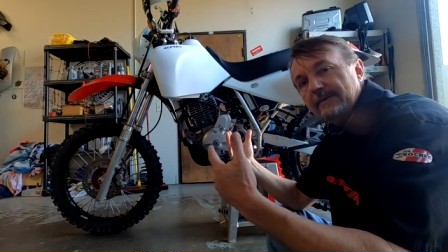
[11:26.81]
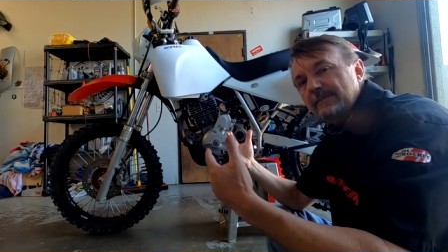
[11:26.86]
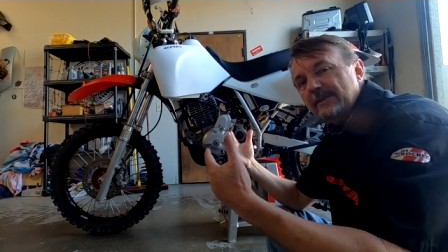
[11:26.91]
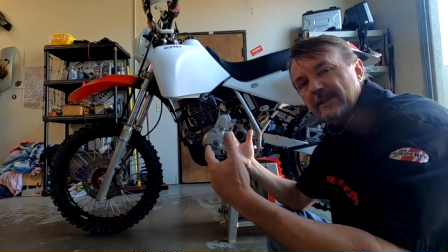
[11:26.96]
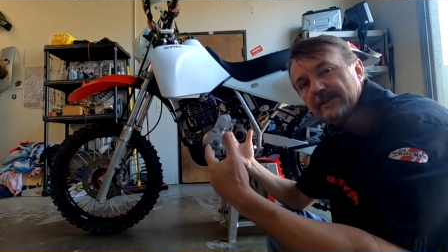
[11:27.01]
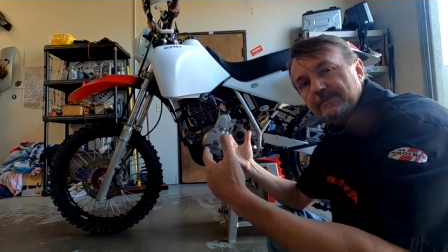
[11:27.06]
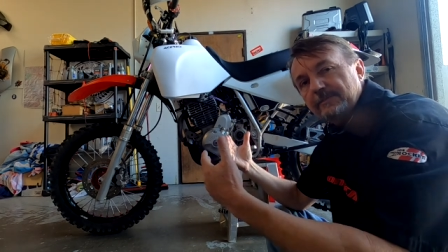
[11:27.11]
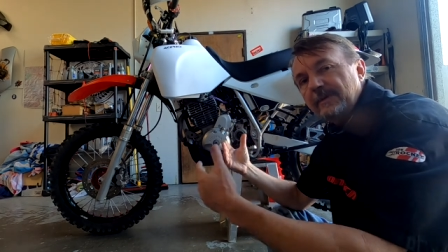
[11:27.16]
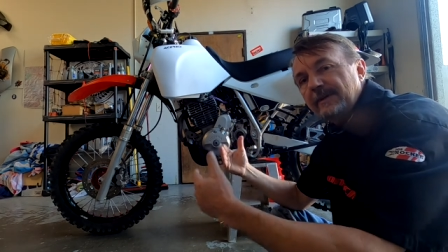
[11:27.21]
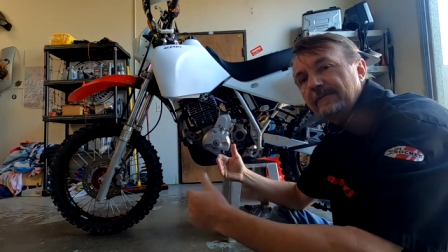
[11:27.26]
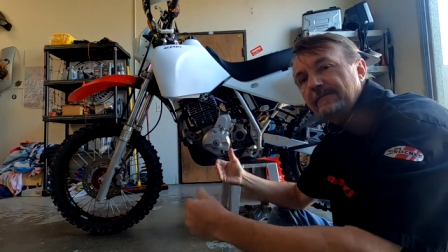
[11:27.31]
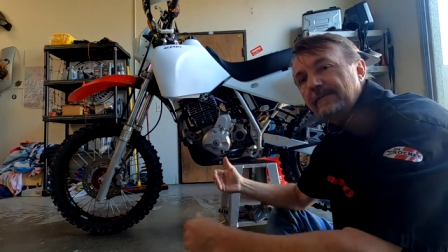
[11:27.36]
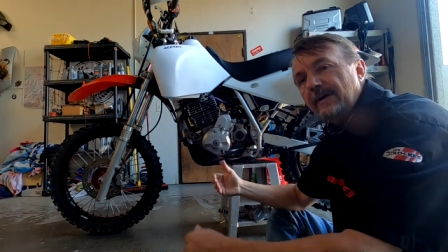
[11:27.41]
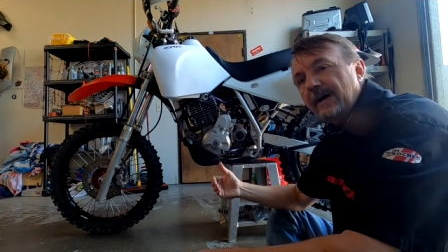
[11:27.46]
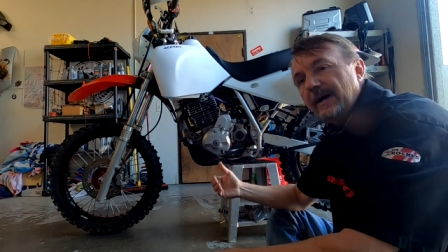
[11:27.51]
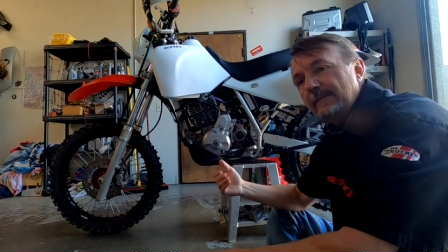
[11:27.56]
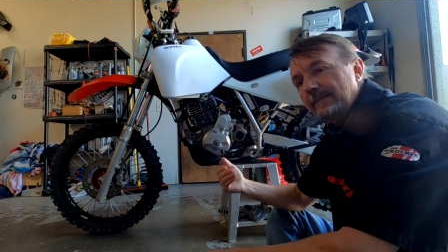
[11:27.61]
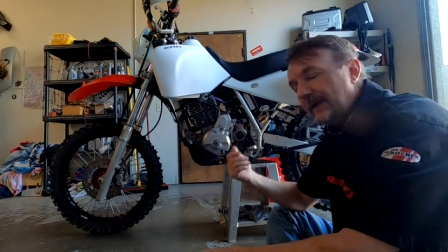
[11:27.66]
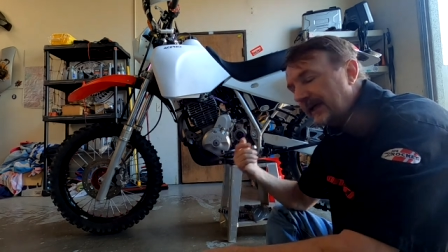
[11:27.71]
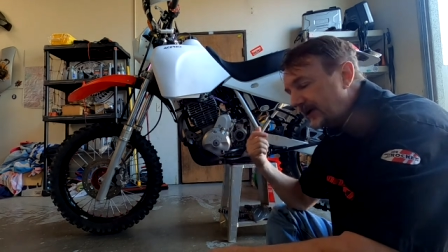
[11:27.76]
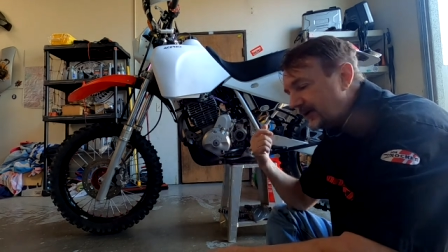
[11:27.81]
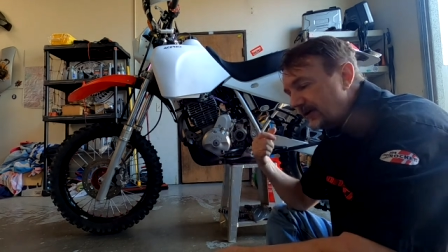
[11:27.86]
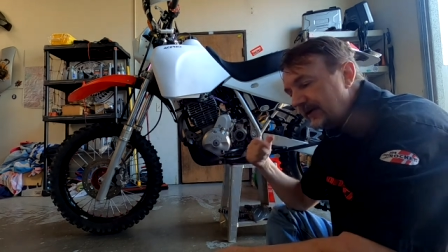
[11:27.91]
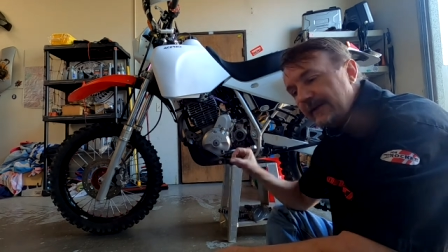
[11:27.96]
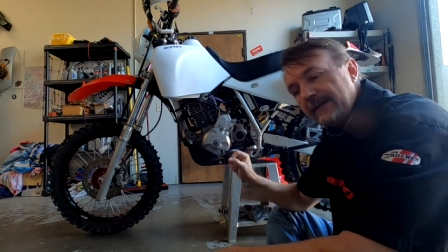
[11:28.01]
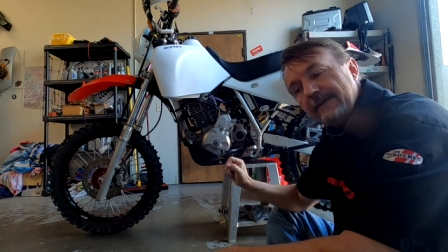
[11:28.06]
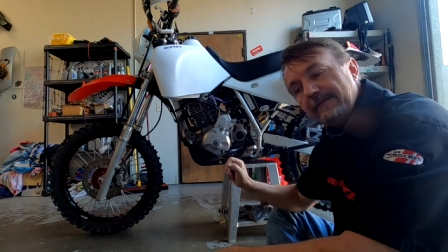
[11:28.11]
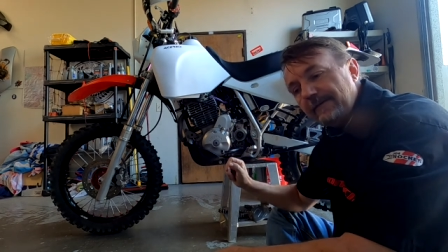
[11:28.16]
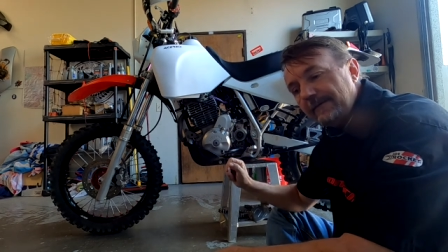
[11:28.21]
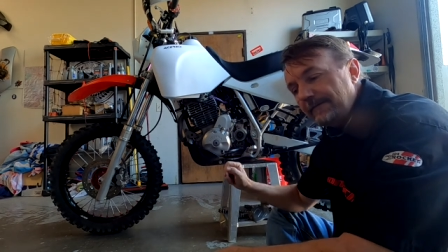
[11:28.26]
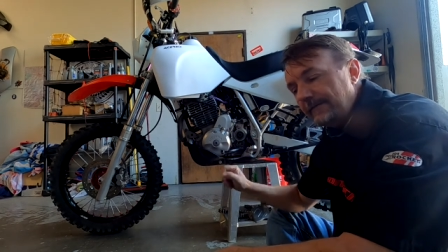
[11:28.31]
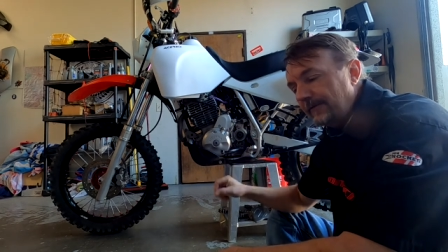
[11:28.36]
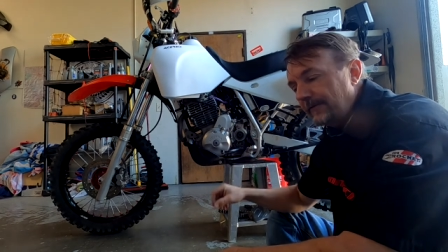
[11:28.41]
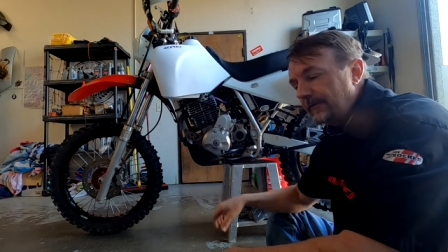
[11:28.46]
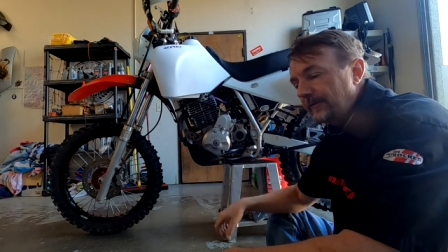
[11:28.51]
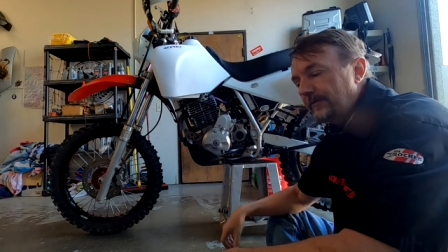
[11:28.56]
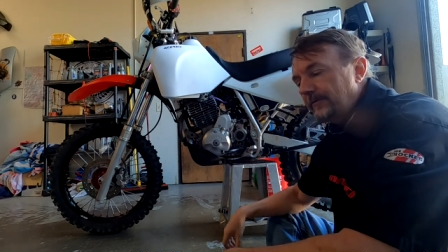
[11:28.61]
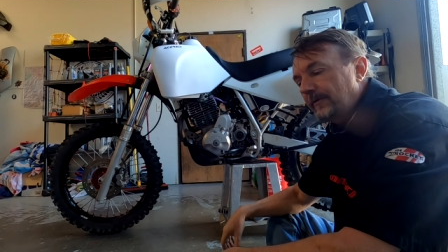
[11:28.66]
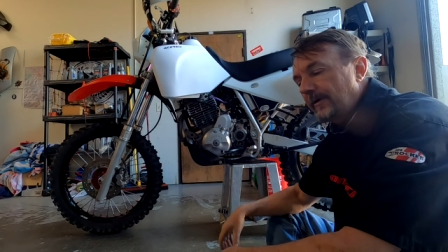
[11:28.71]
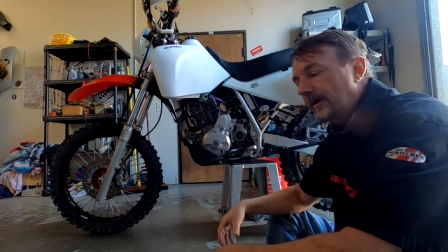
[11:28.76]
just be fine, but I couldn't give it
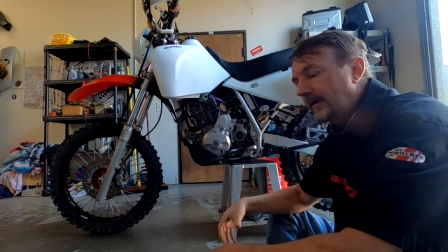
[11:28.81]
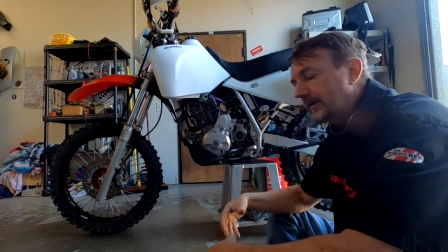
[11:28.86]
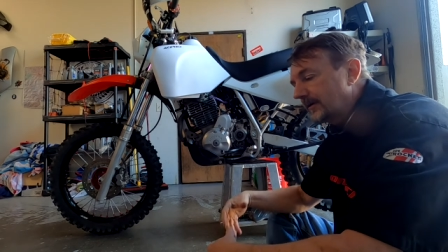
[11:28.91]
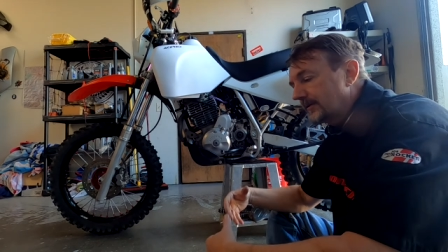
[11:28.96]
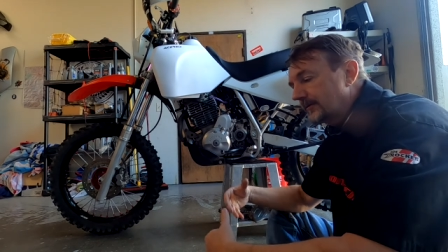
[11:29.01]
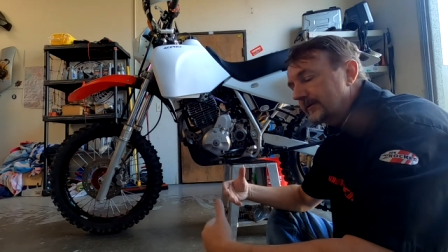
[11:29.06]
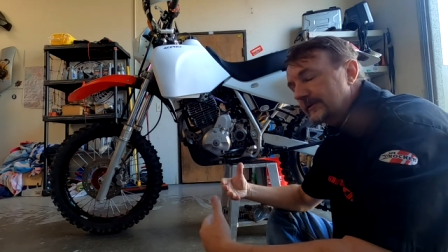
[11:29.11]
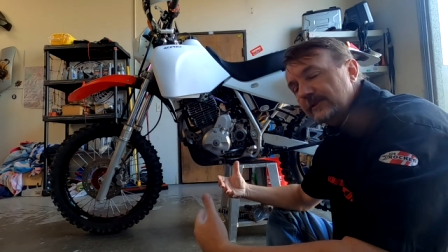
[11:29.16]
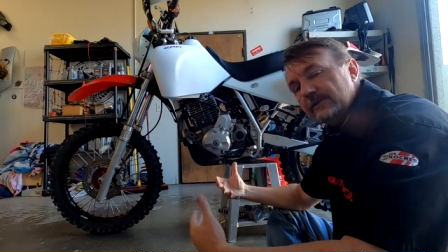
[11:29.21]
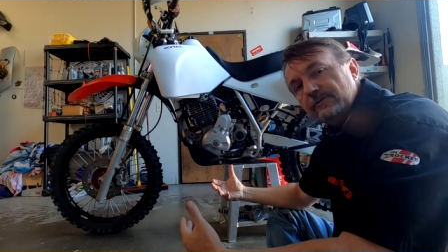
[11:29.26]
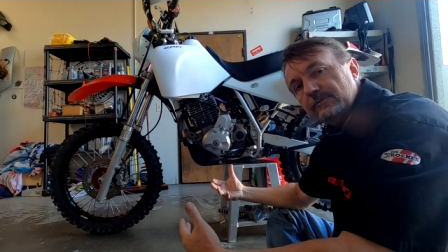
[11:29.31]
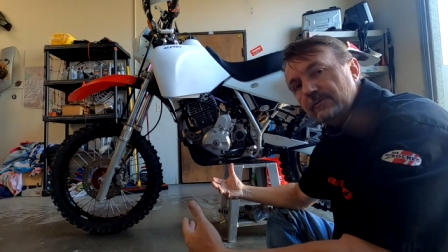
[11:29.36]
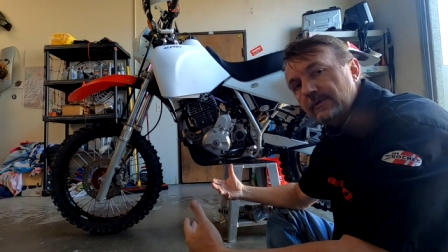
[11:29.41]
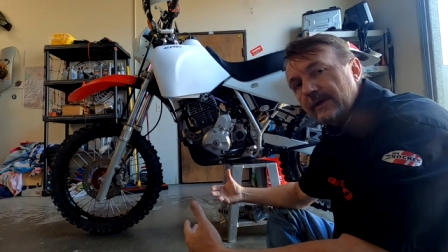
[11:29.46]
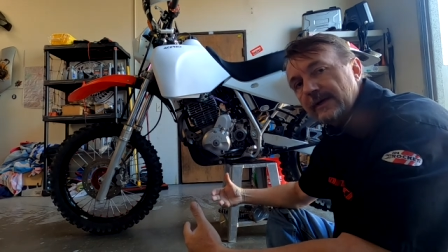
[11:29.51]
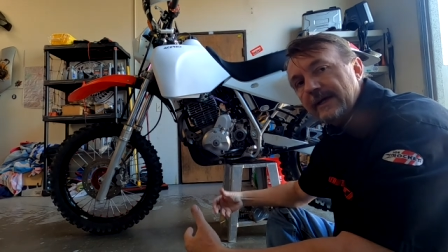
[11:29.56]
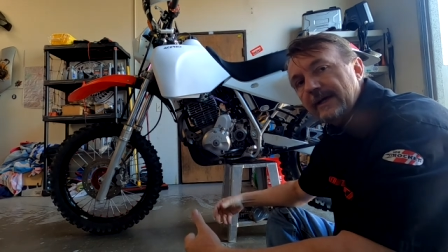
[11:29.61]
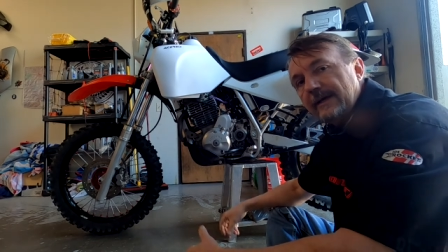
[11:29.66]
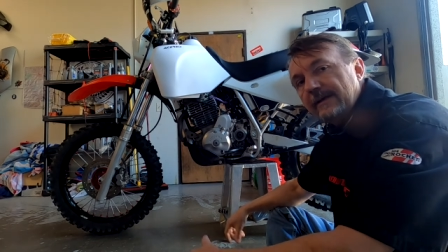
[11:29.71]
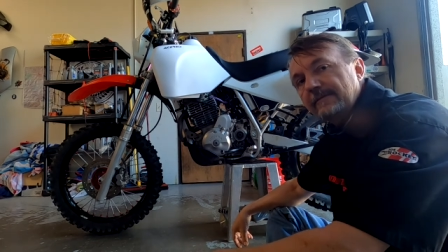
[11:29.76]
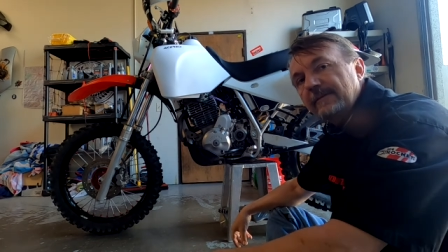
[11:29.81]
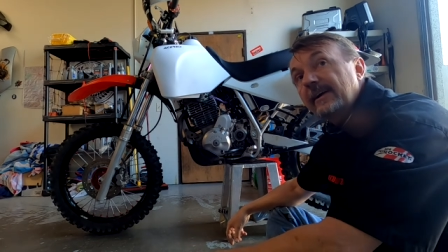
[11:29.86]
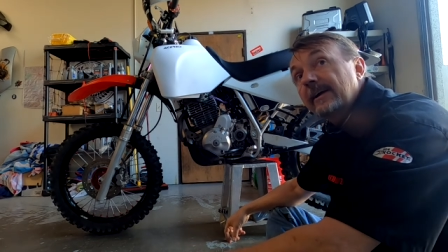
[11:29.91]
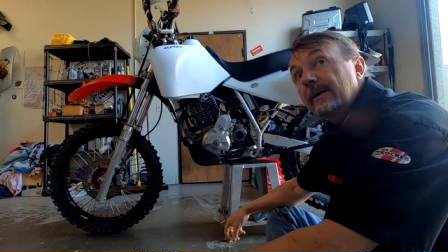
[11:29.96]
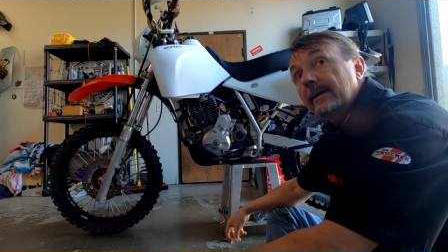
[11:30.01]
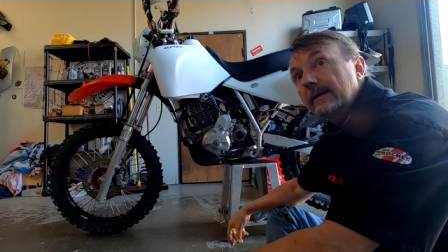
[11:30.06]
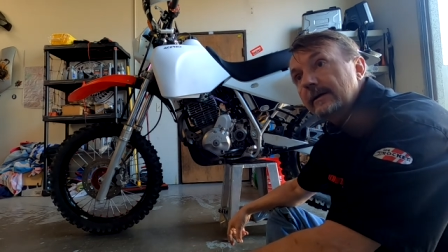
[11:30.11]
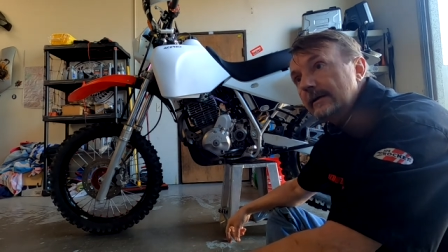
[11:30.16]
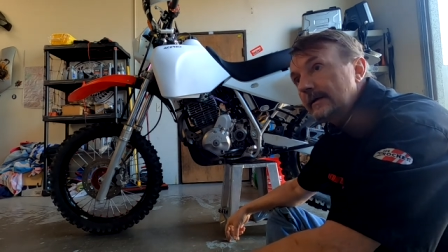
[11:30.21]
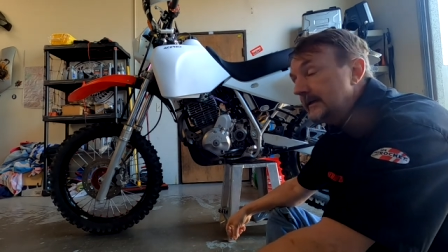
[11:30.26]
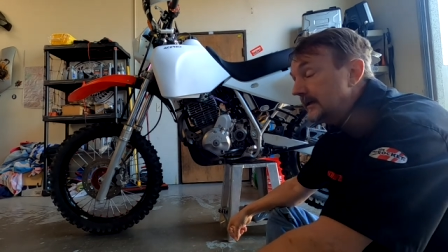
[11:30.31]
full throttle. It would just run out of air.